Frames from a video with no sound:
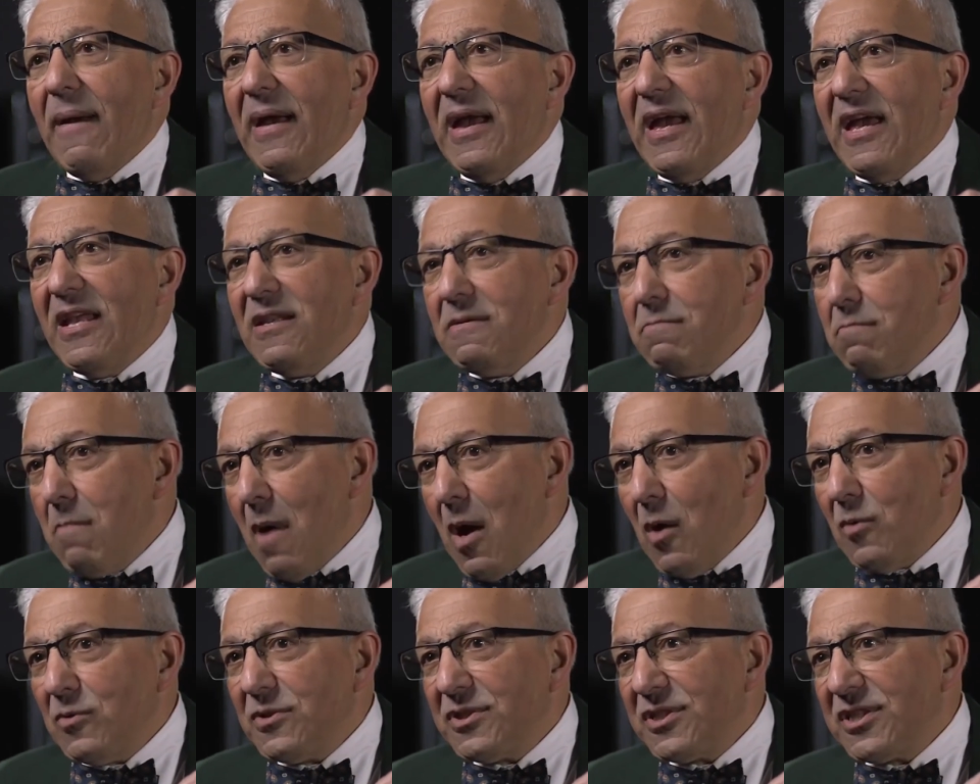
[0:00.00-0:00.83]
In
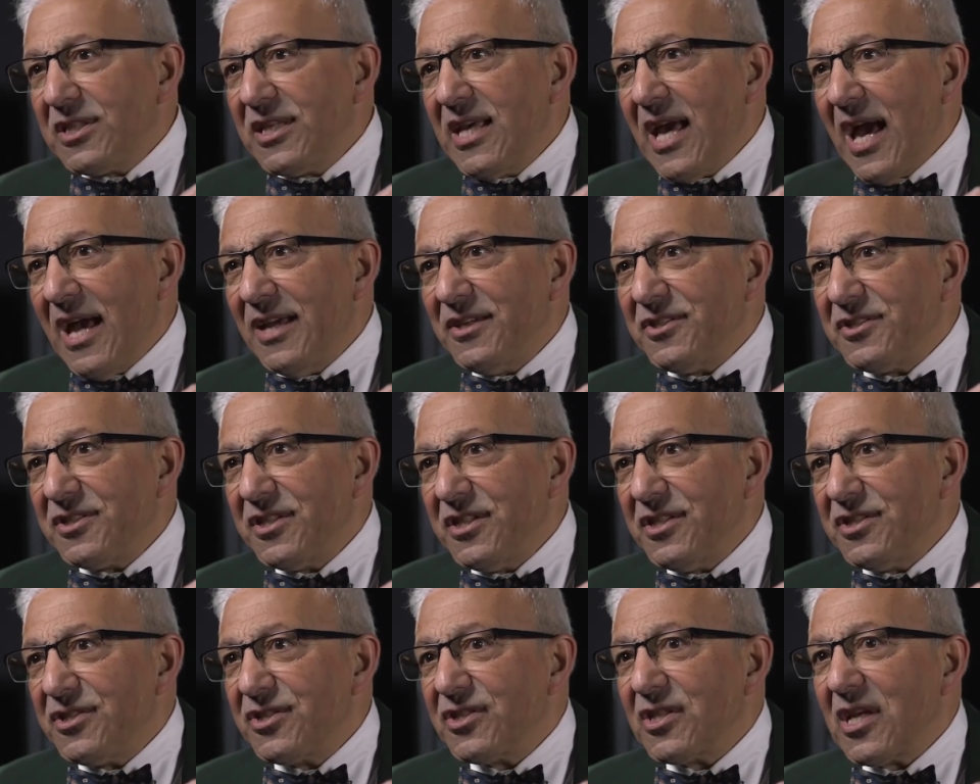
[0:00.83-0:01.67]
most
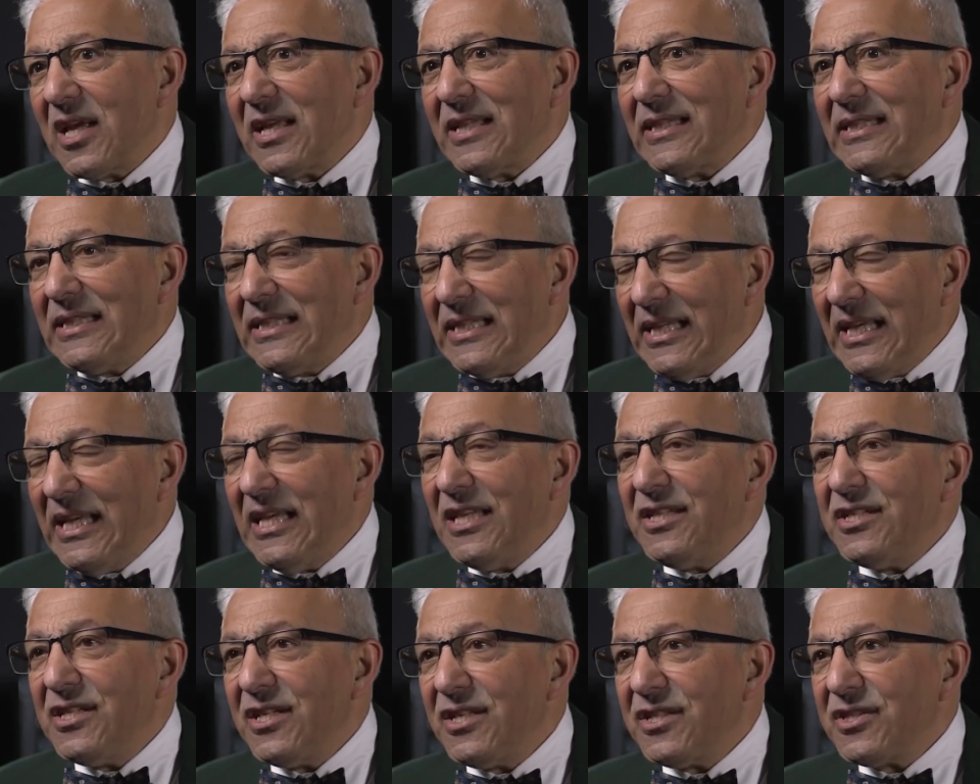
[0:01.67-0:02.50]
cases,
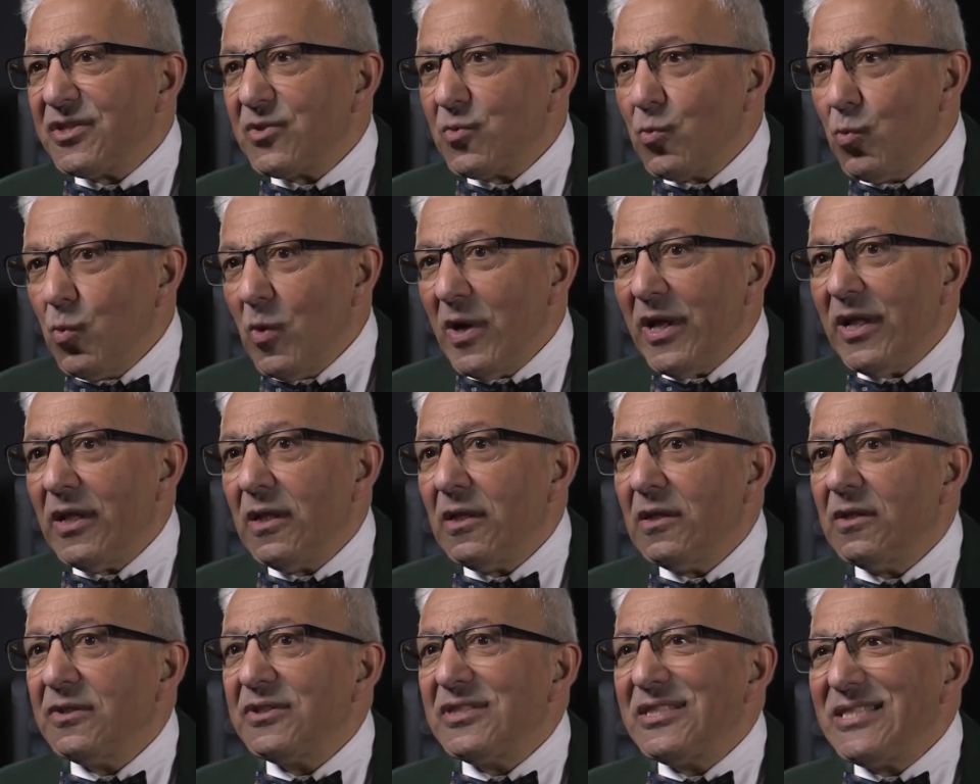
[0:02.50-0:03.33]
leaders
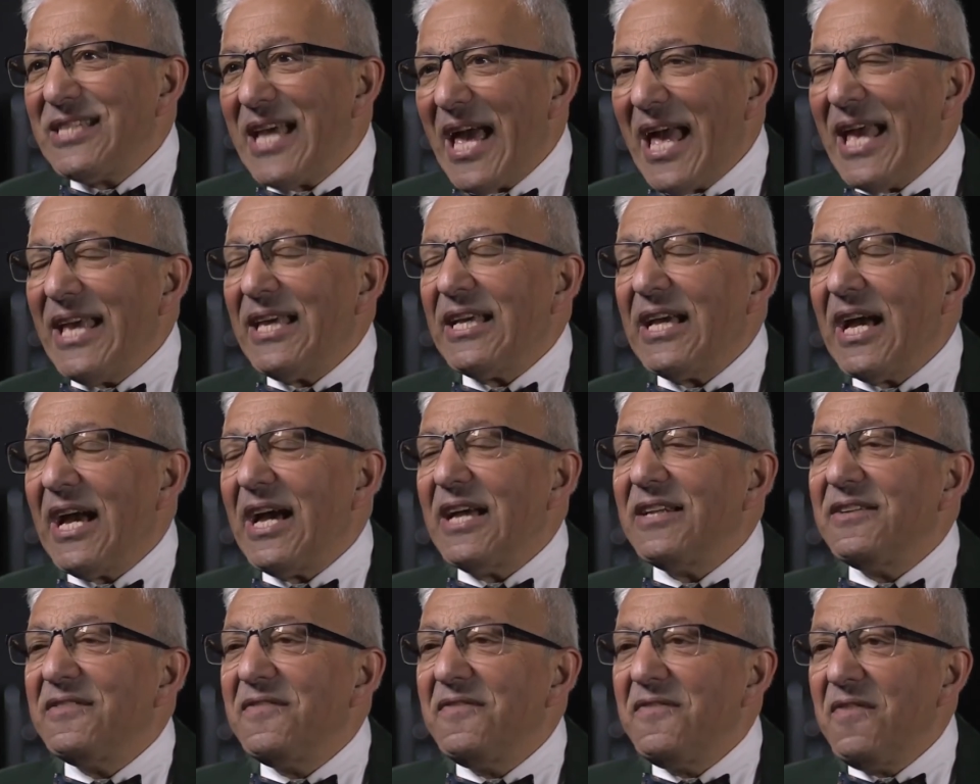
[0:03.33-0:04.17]
will take
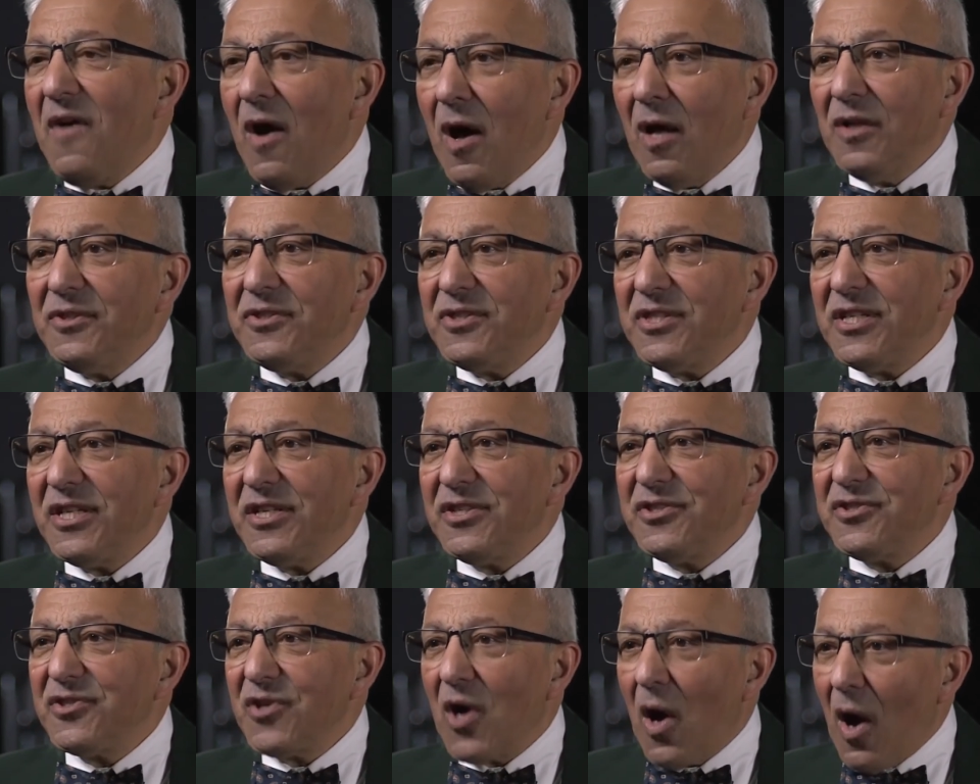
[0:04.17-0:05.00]

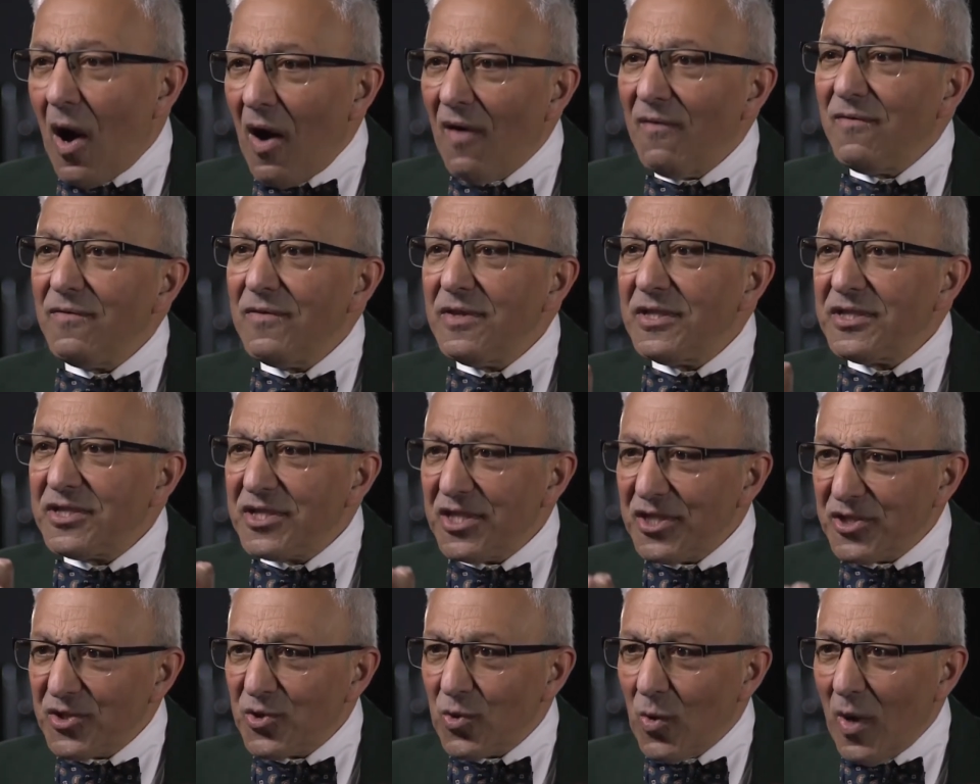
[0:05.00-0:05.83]
advantage of the
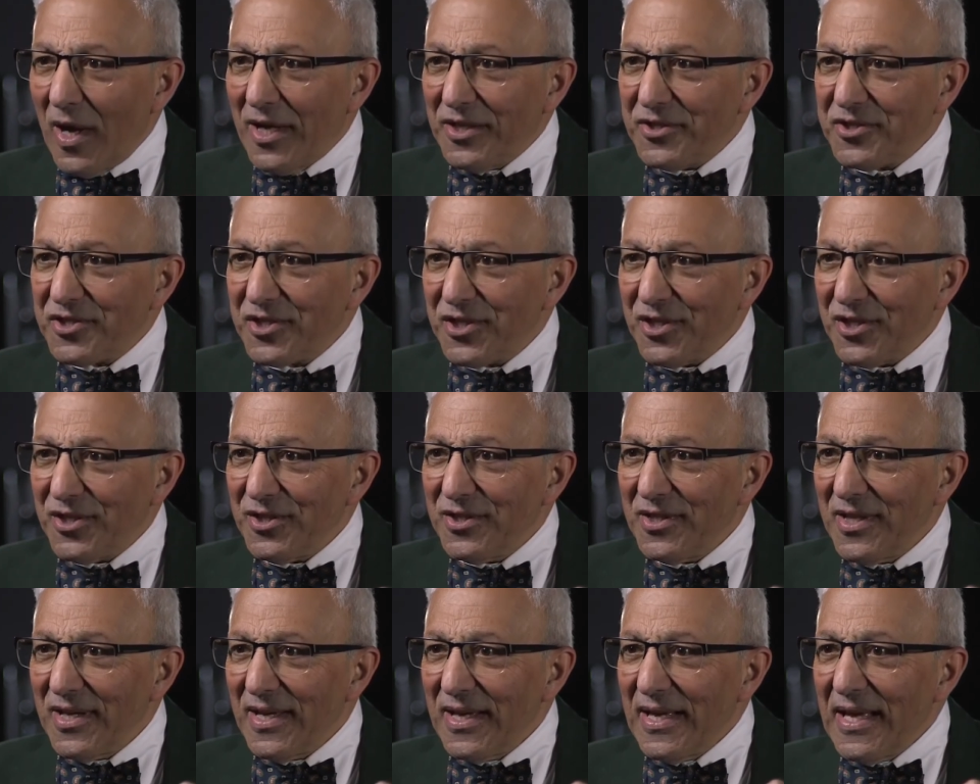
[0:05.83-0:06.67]

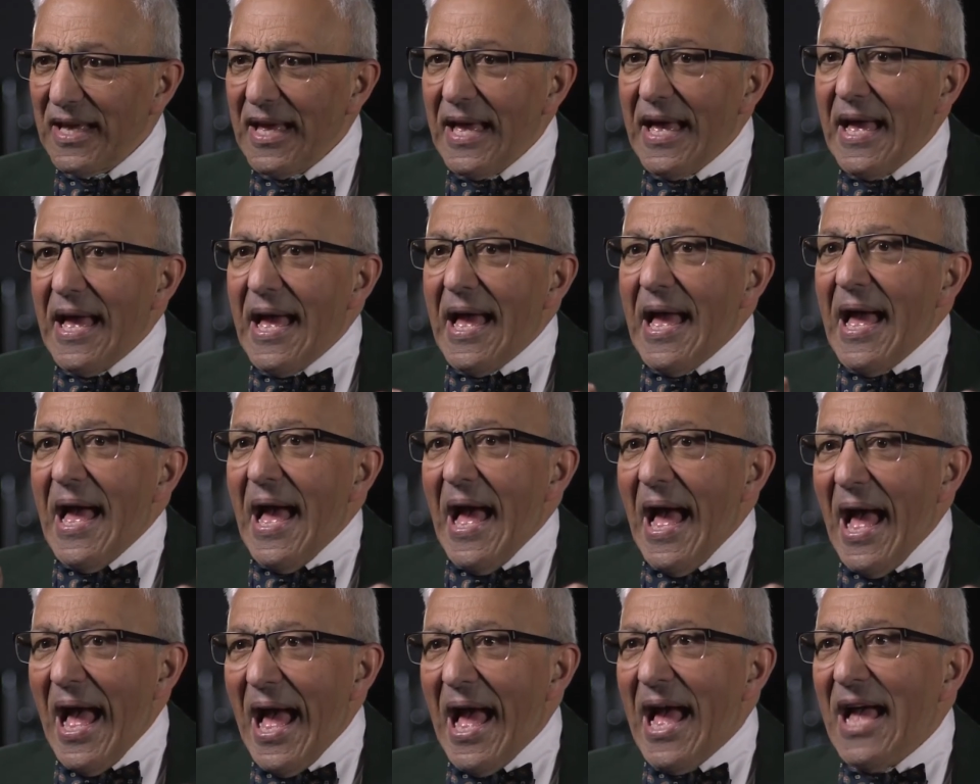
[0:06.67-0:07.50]
situation
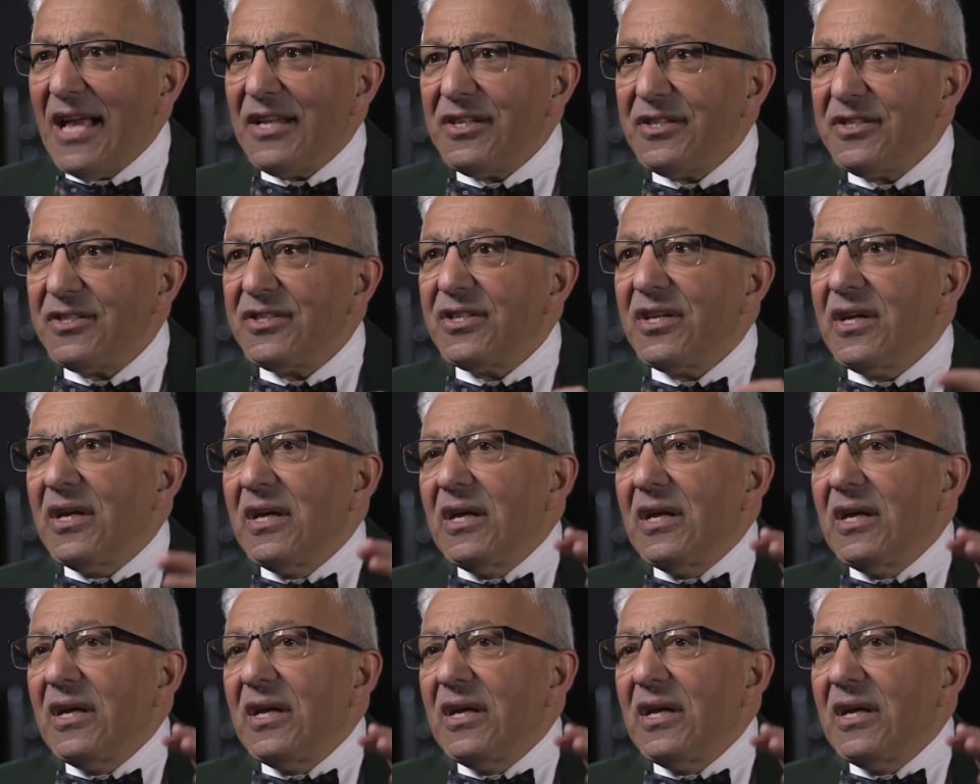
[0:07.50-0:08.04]
and